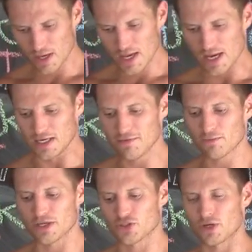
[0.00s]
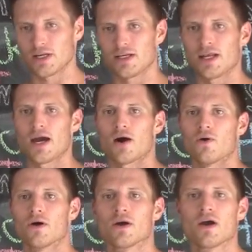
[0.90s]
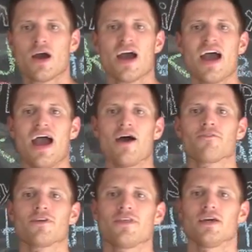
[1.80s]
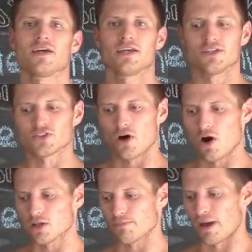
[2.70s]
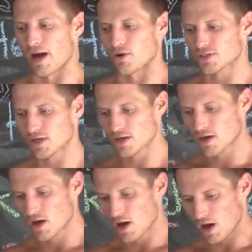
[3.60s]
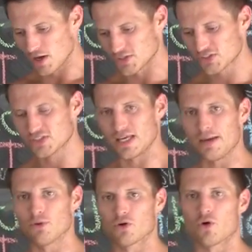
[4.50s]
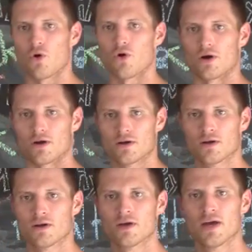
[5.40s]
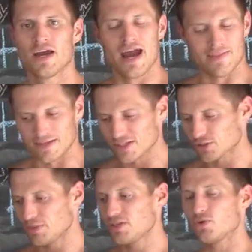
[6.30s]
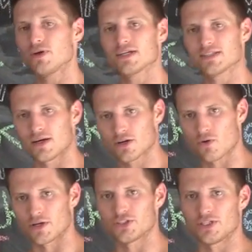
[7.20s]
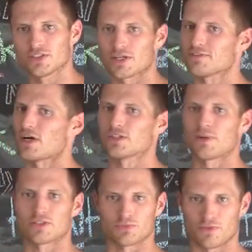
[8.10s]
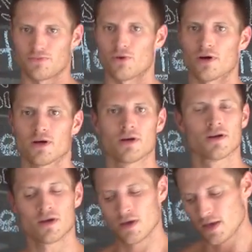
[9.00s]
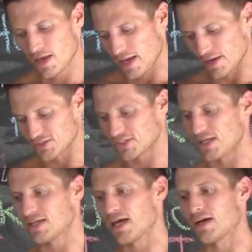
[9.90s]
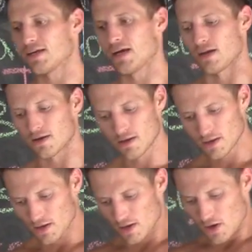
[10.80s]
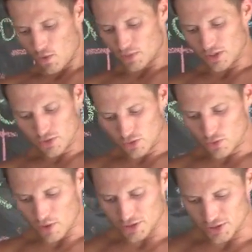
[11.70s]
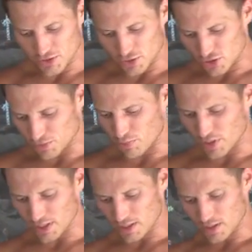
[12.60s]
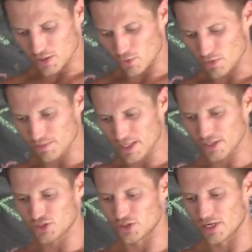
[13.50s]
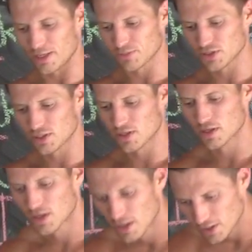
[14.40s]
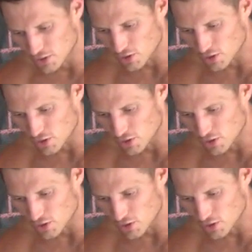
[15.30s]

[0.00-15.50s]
and even my training now, everything is all about a stable core. And that doesn't mean doing a ton of crunches. I've talked about this before, and I'll say it again and again. When you do crunches, you're just bringing your rib cage to your hips, you're